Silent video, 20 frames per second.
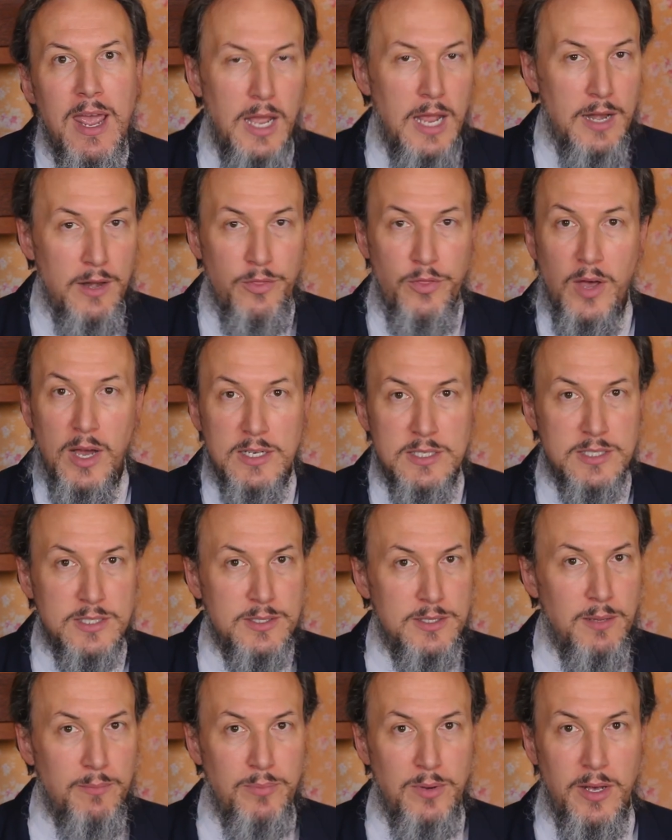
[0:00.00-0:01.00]
and
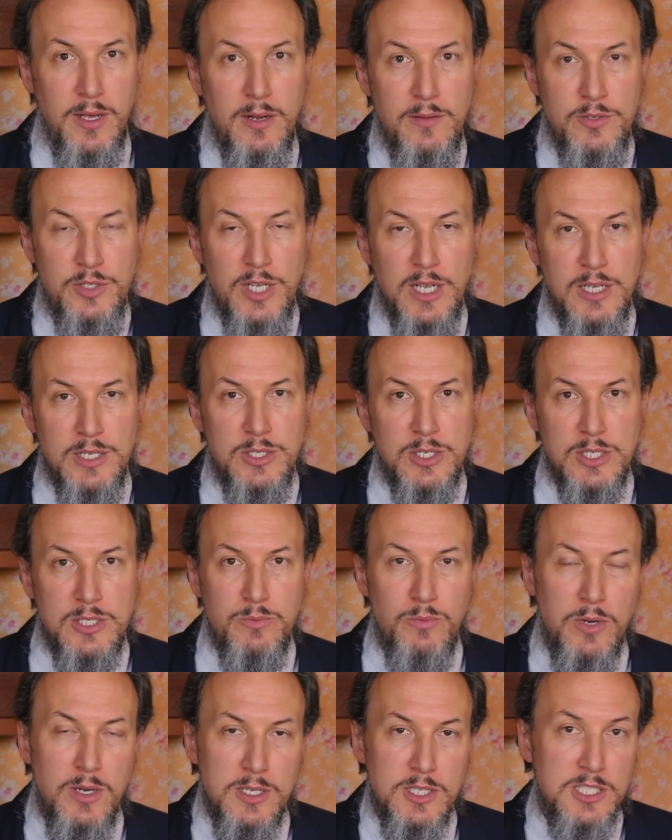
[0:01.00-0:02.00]
thus the blood of
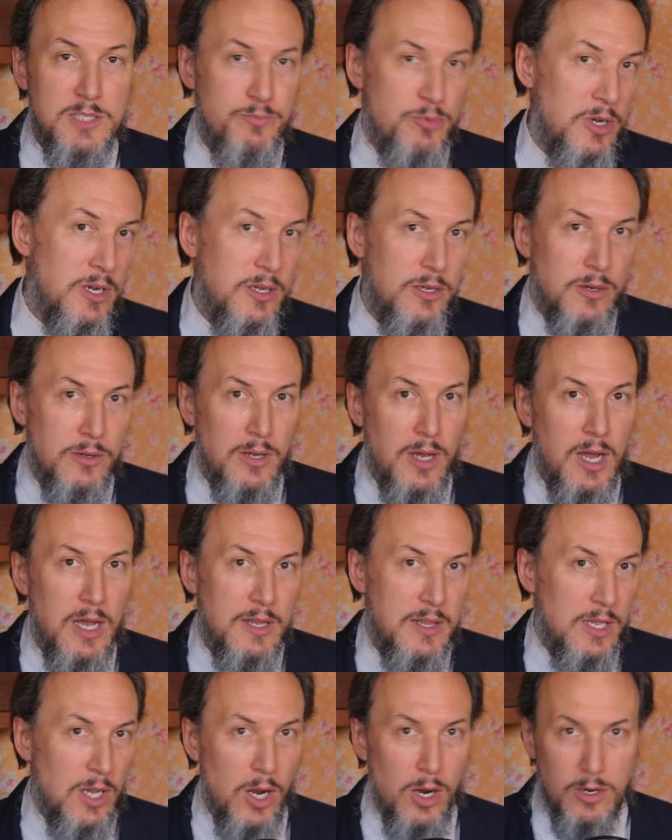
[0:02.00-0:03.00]
Jesus was sprinkled
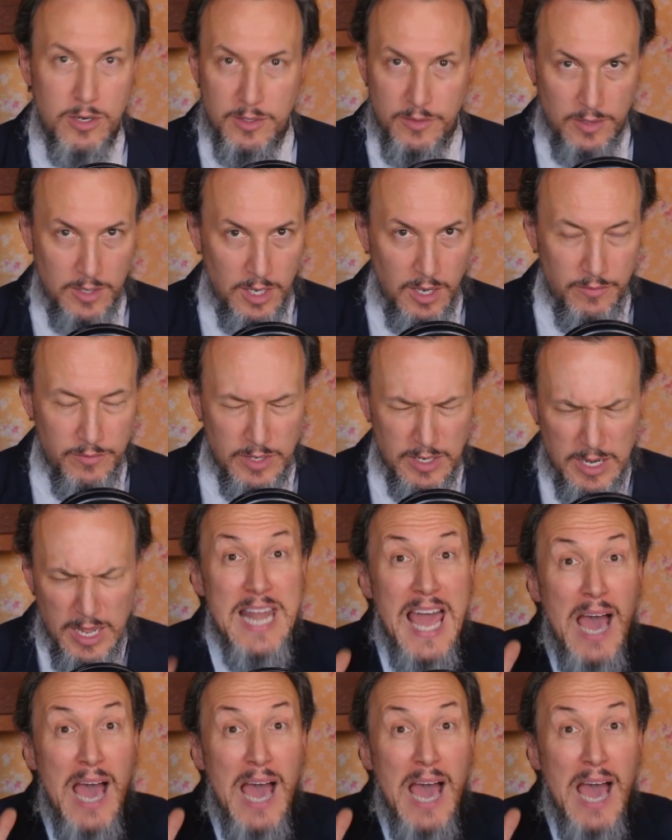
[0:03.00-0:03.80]
on the Ark of the Covenant.